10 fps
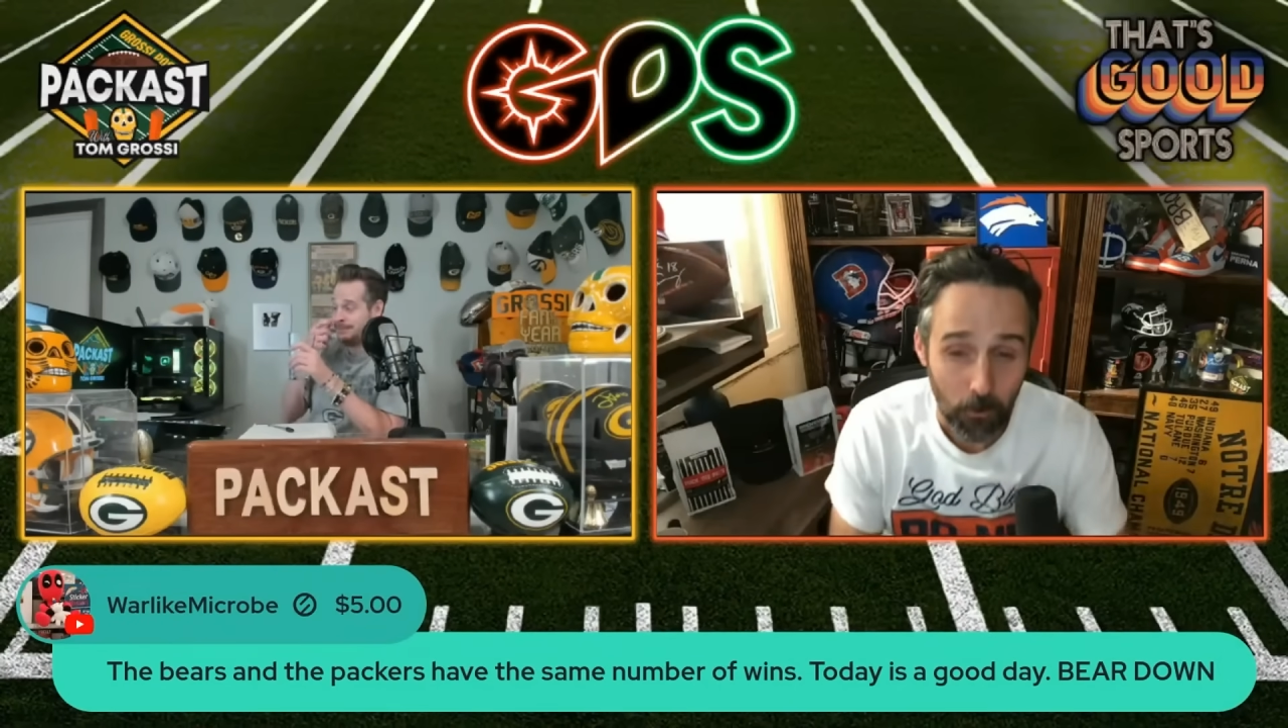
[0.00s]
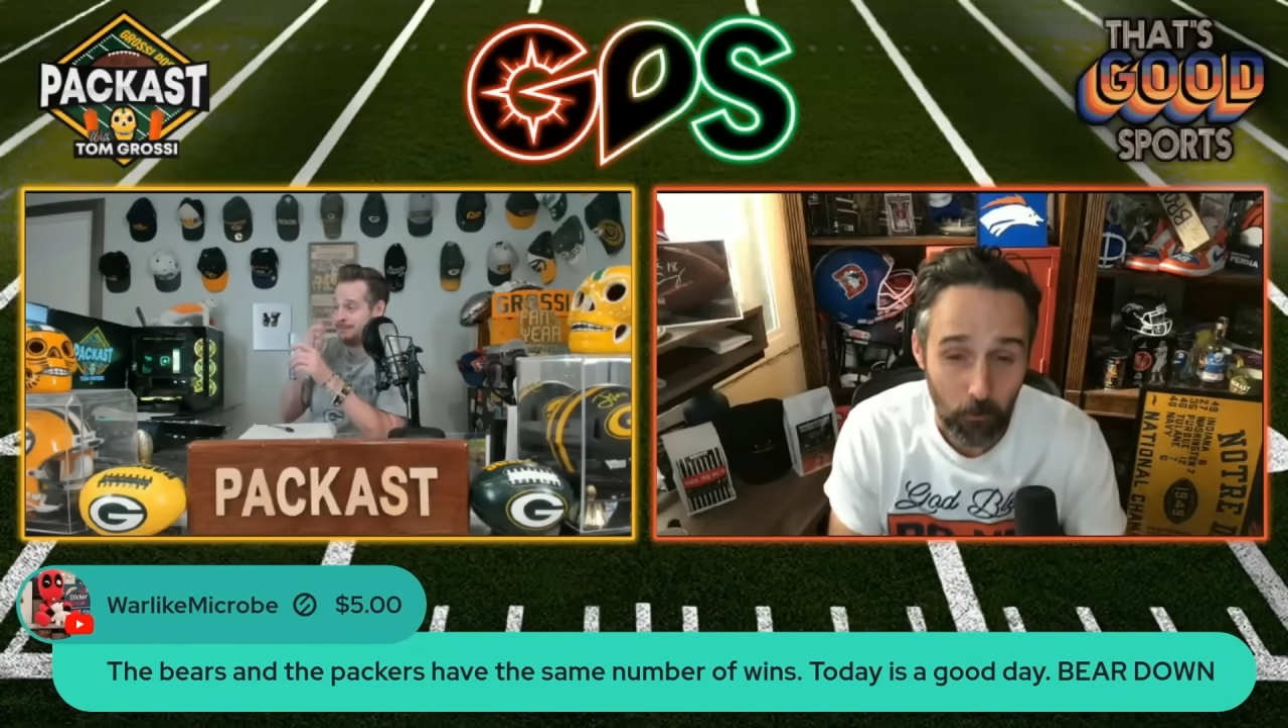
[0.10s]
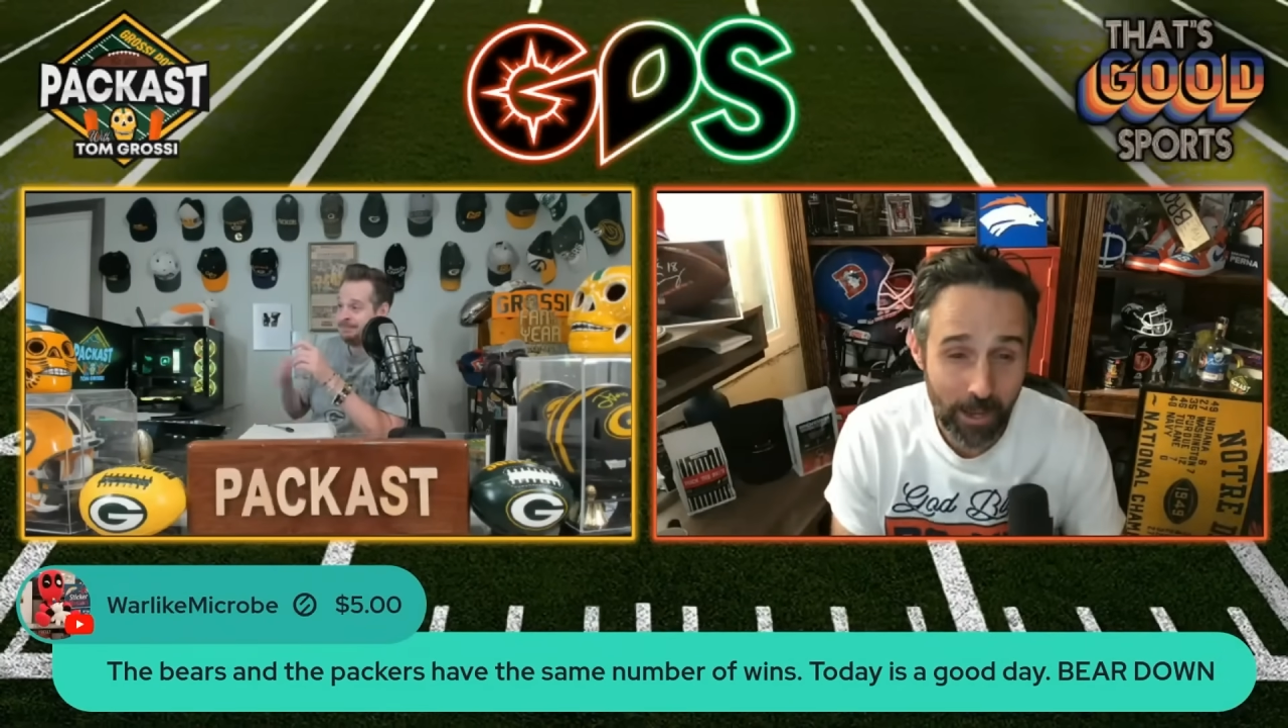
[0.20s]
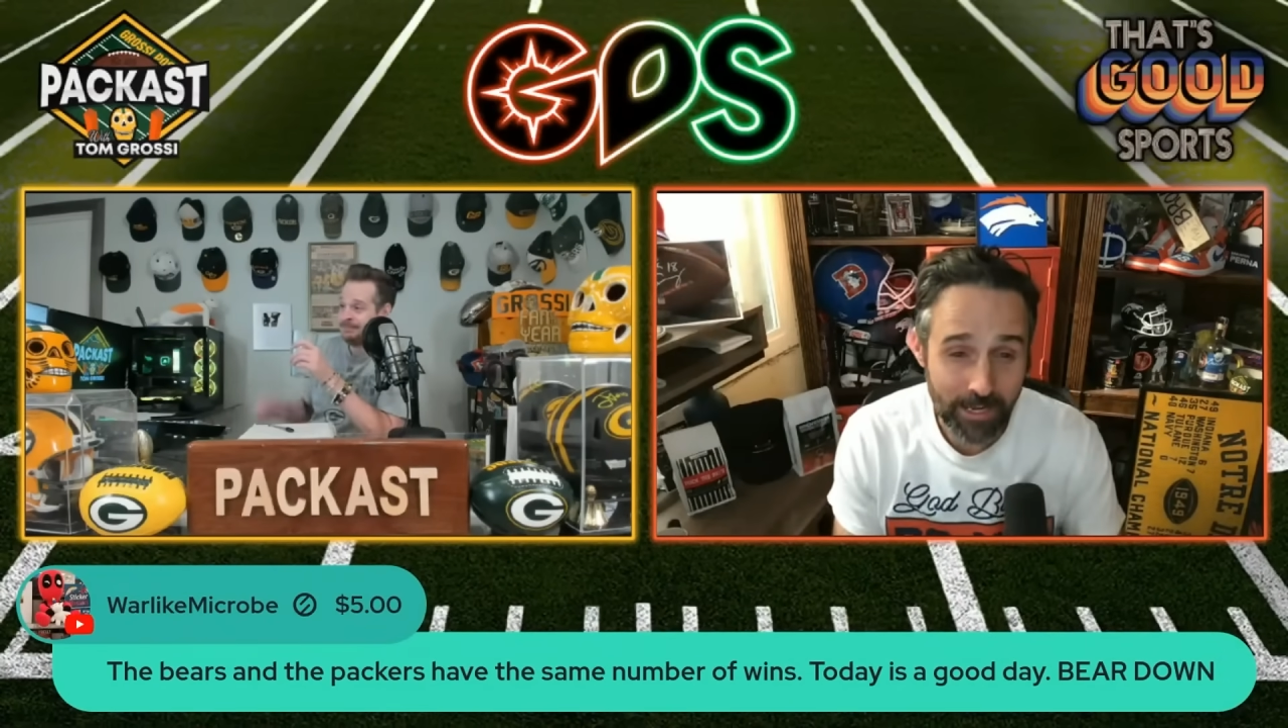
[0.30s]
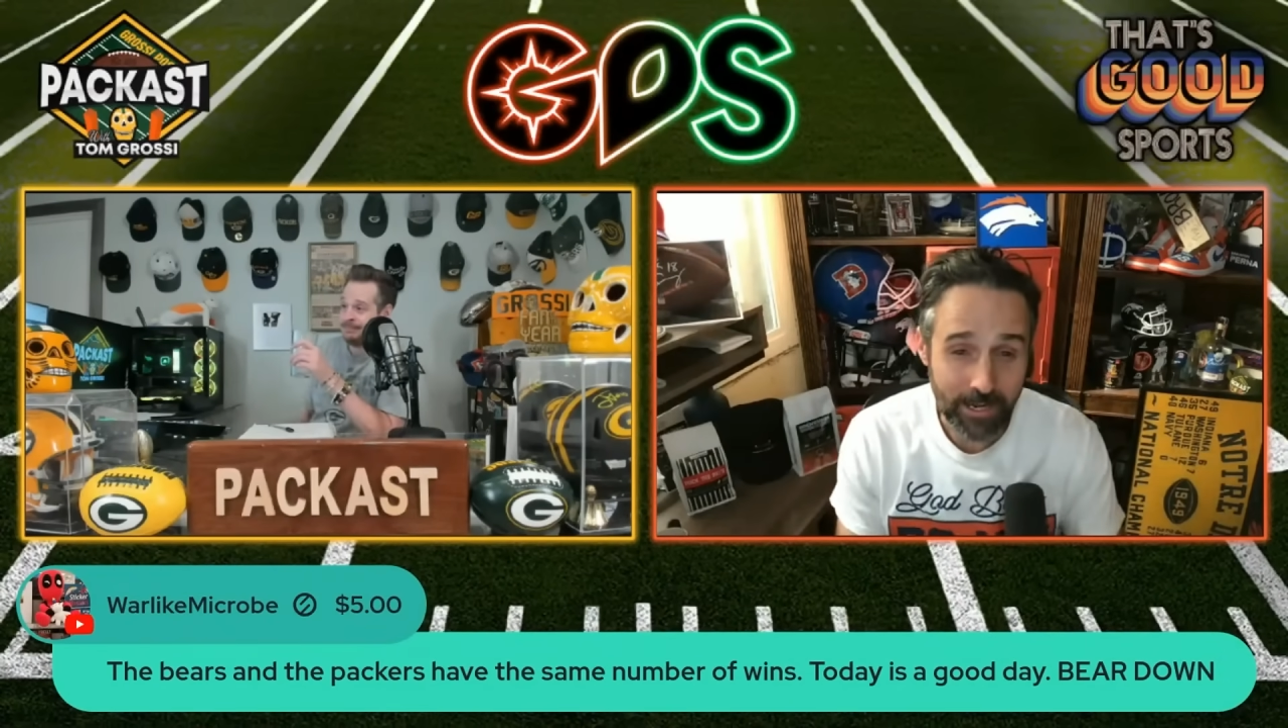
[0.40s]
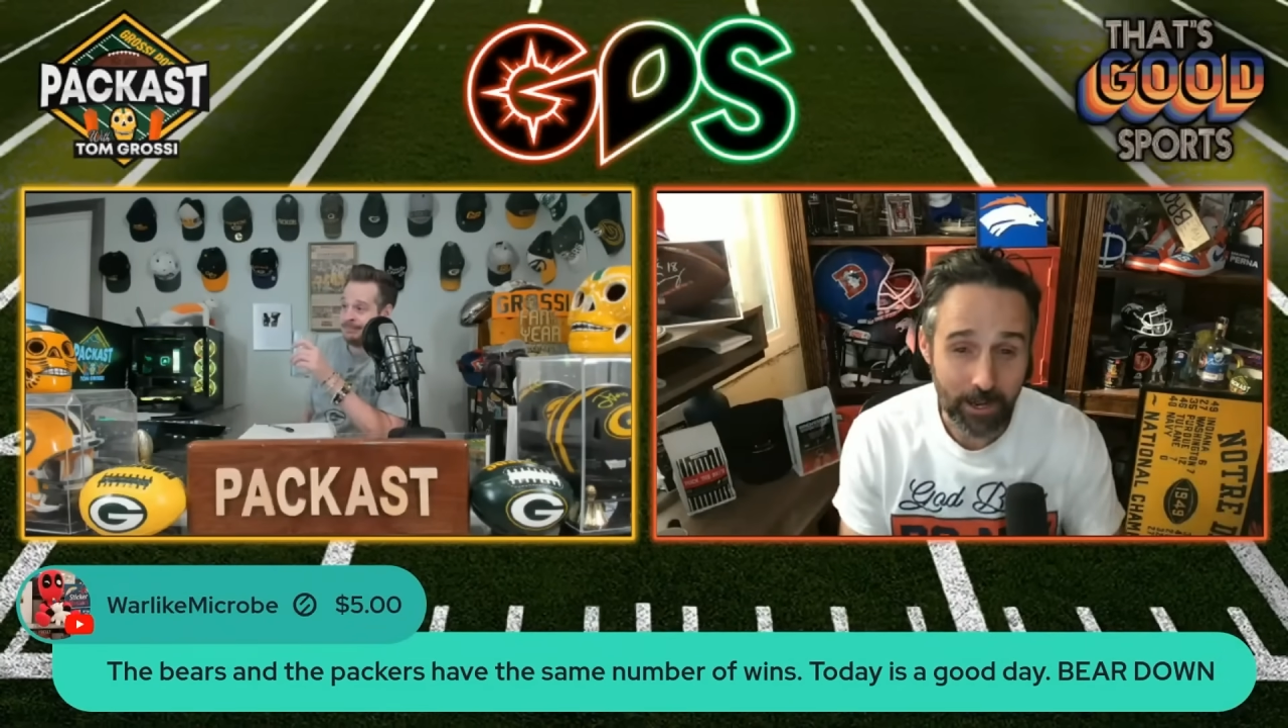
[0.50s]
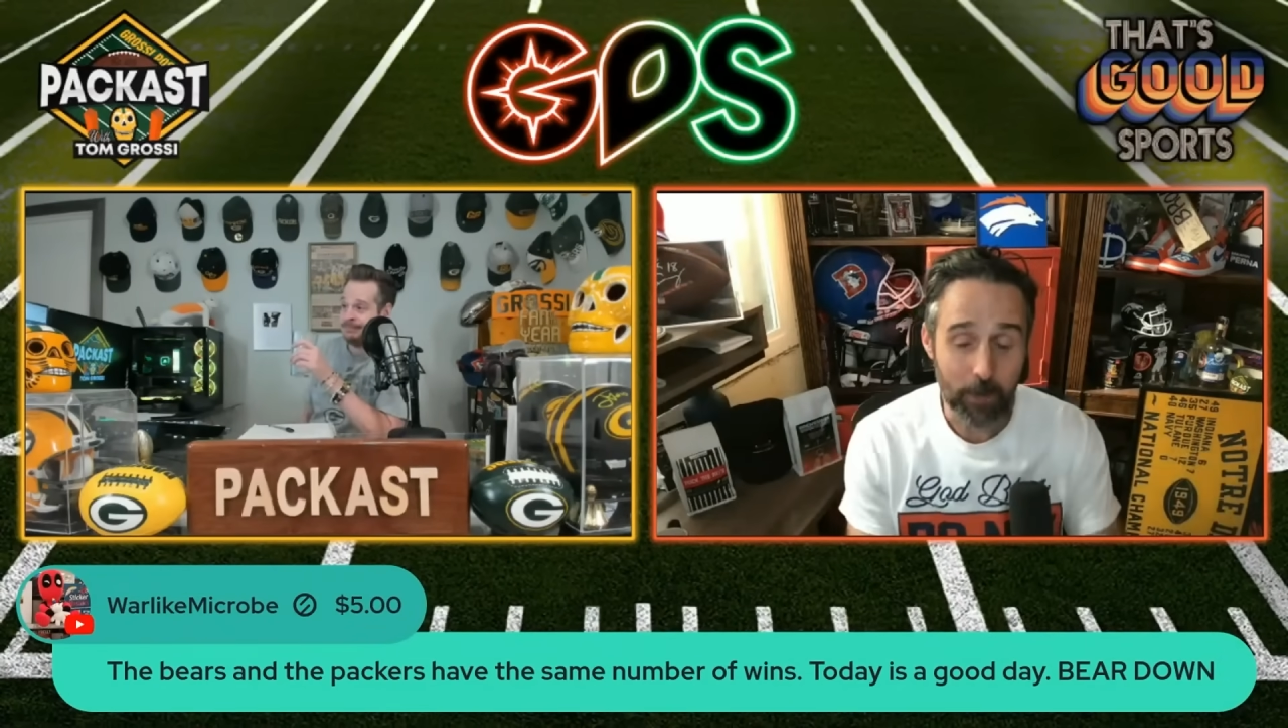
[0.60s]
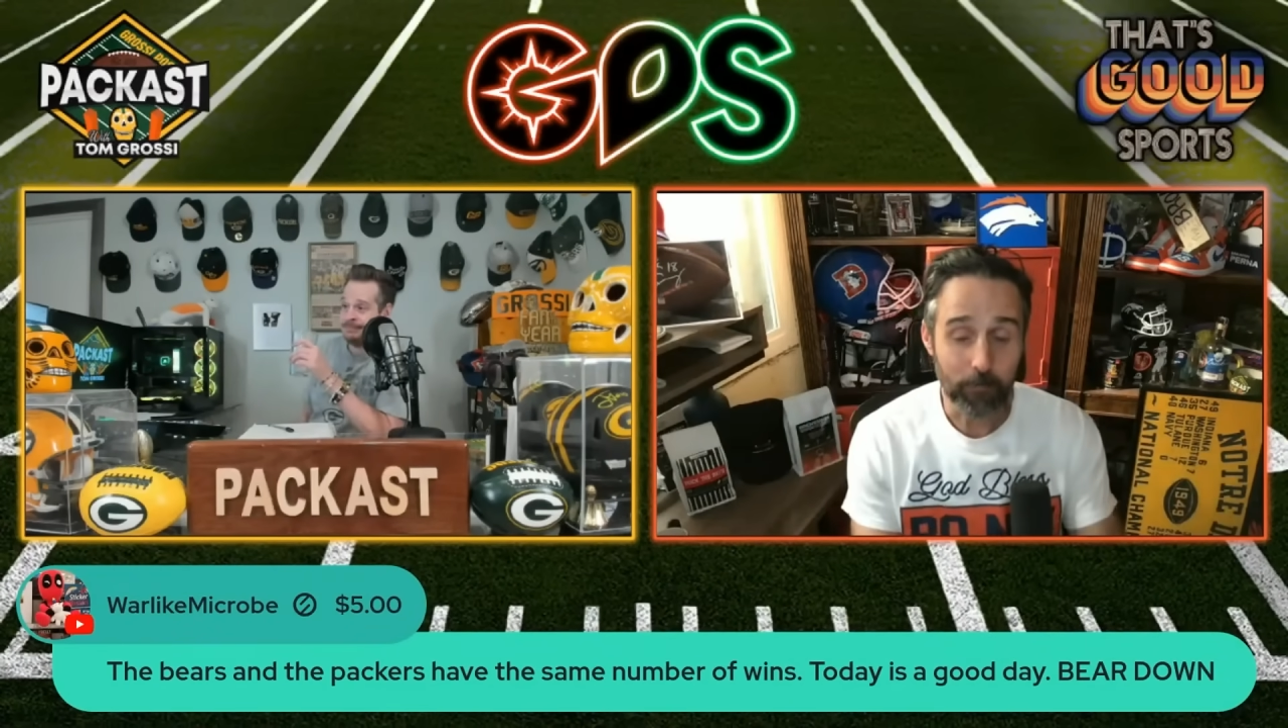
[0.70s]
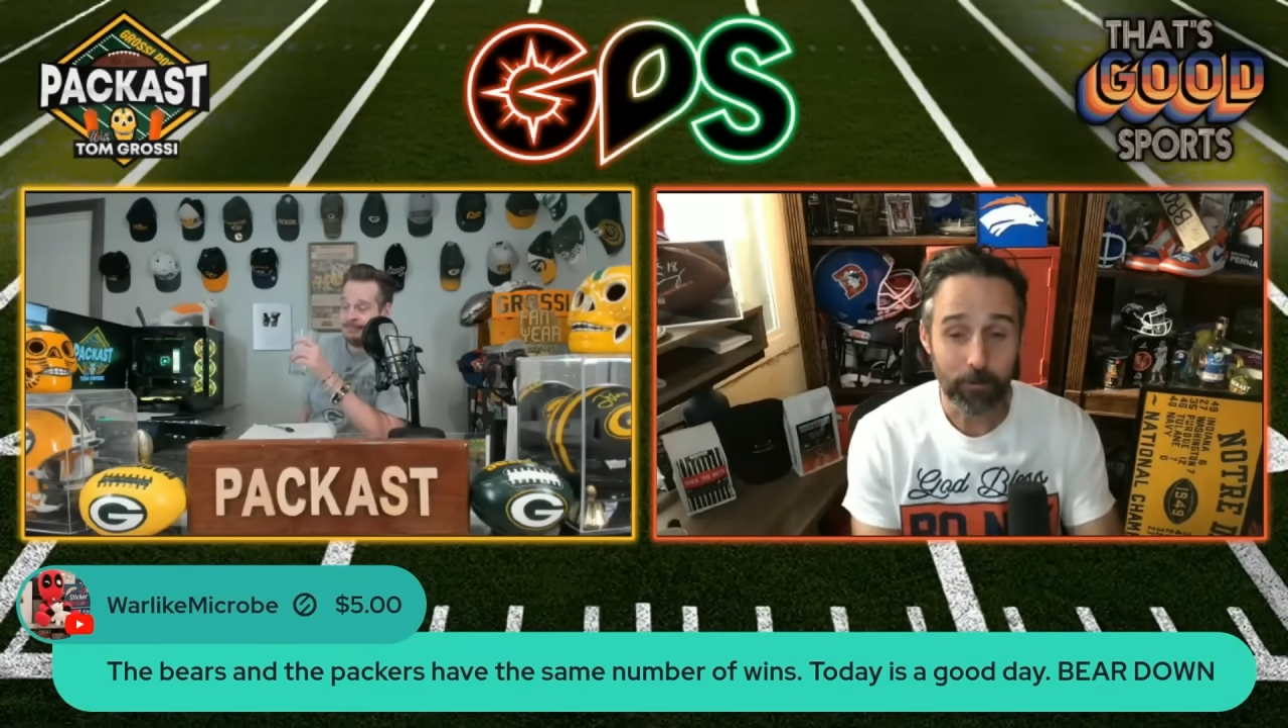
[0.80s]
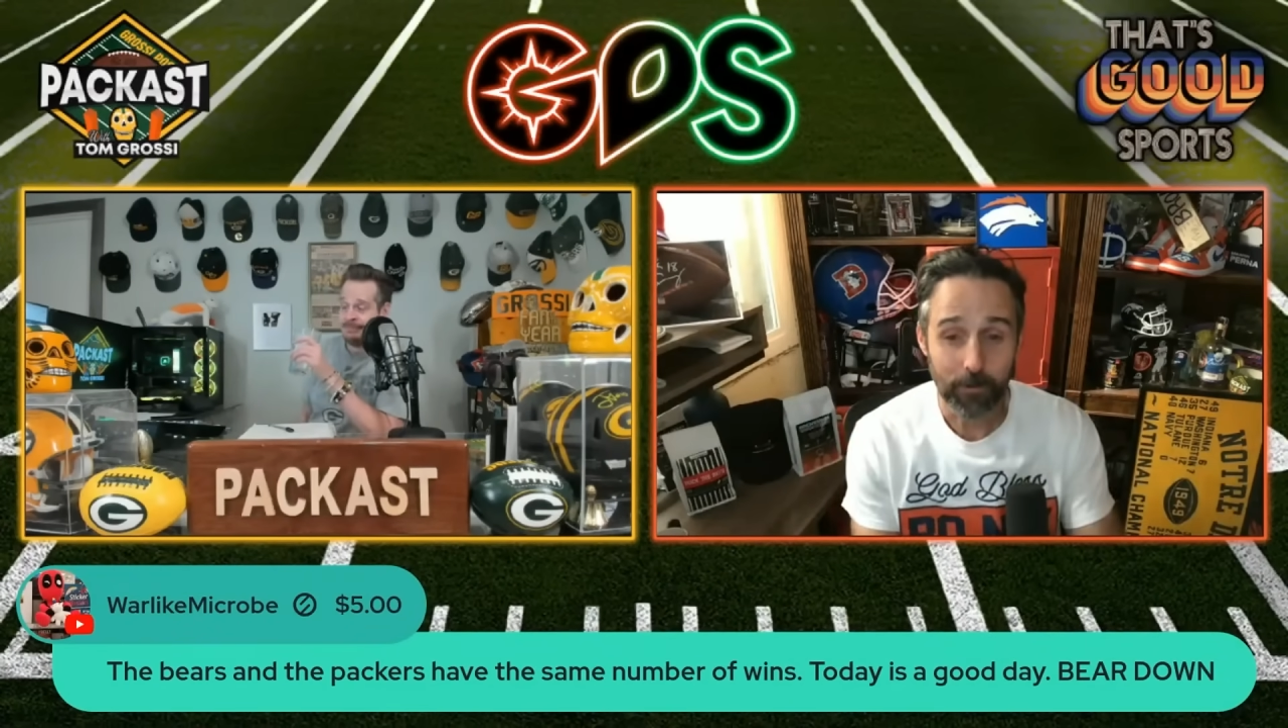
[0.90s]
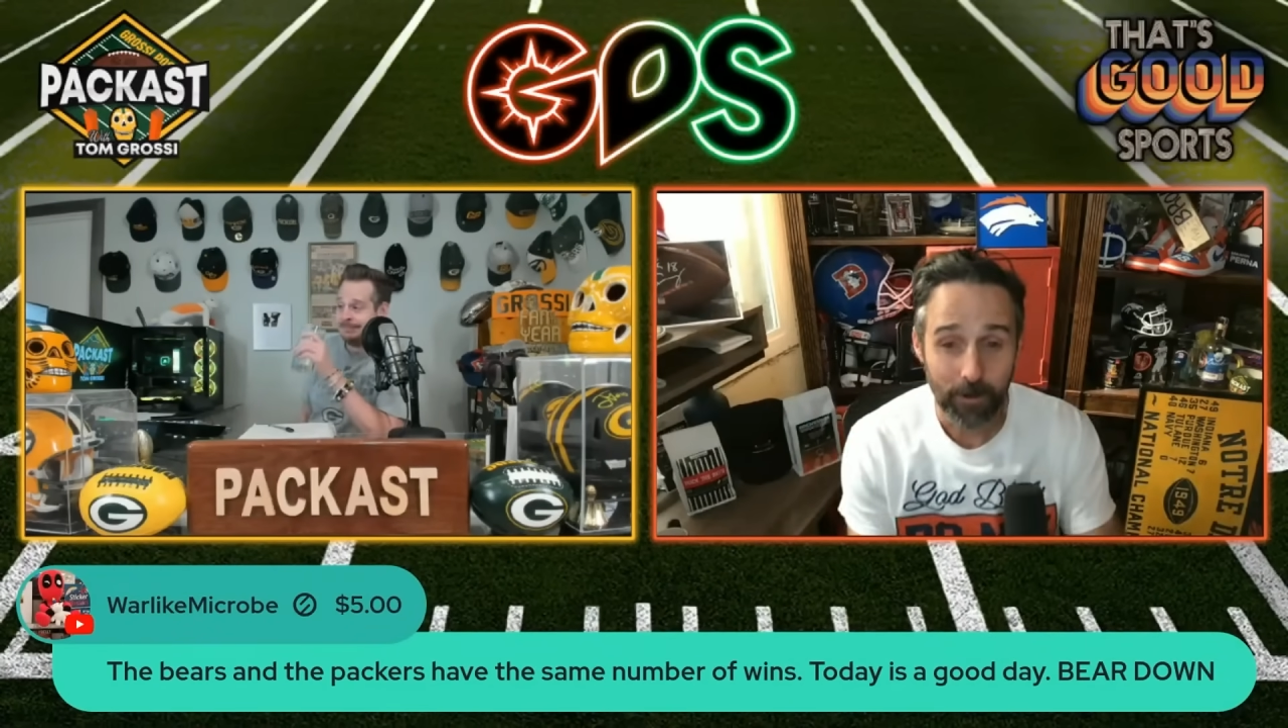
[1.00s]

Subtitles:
waking up